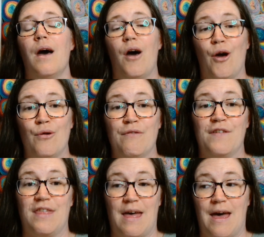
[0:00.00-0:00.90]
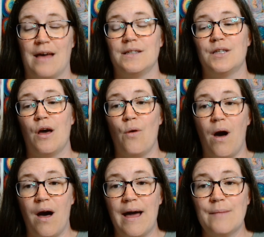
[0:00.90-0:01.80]
over there. So
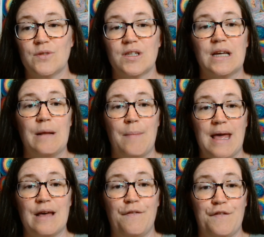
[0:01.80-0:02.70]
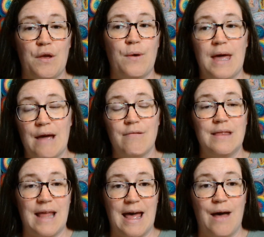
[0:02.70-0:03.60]
I am just going to make a few here
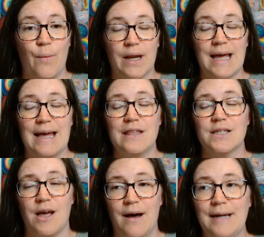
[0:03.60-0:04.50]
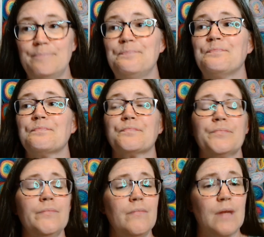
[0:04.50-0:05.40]
and there when I get the time,
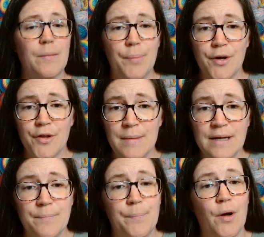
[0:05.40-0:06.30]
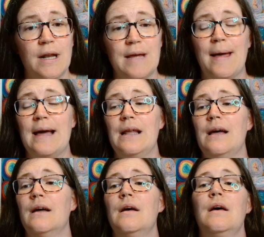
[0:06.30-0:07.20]
put them in a poly
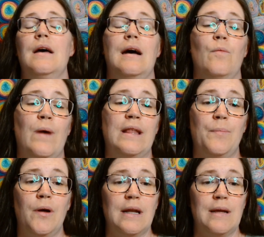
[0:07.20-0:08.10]
mailer, and when the poly